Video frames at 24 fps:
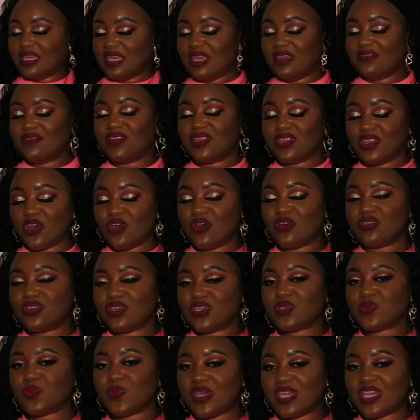Even though
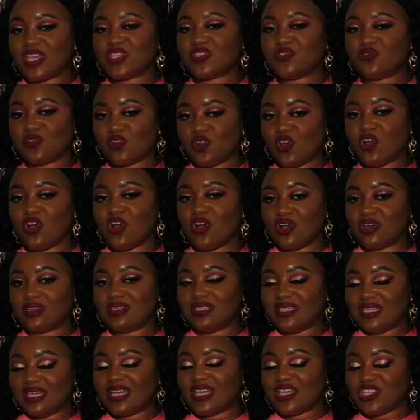this wig is
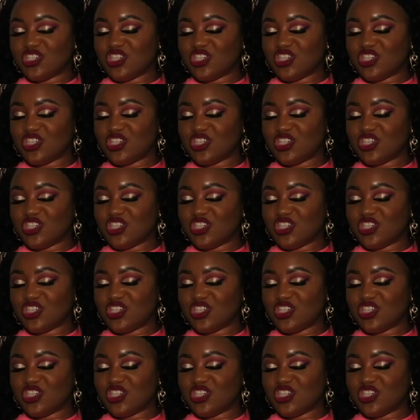flawed, yeah,